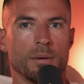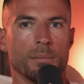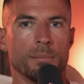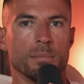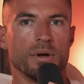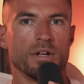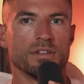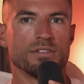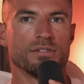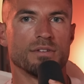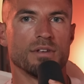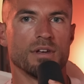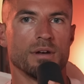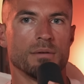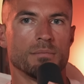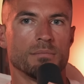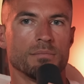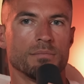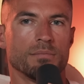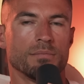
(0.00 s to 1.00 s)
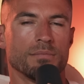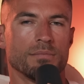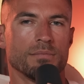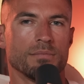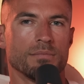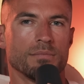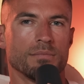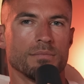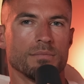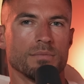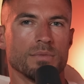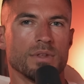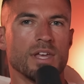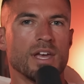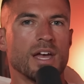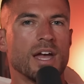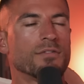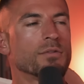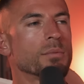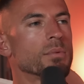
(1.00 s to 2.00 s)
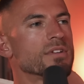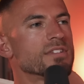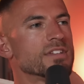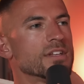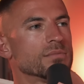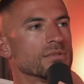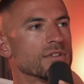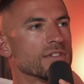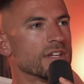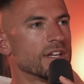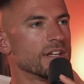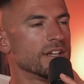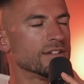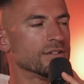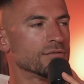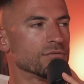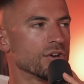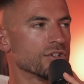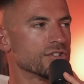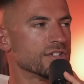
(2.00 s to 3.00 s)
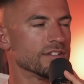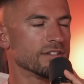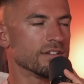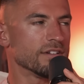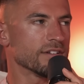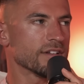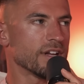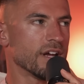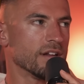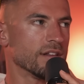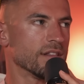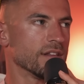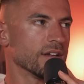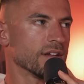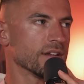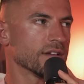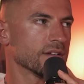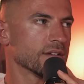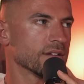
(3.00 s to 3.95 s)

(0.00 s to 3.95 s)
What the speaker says: But yeah, everybody seems to think you need to rush into this kind of thing.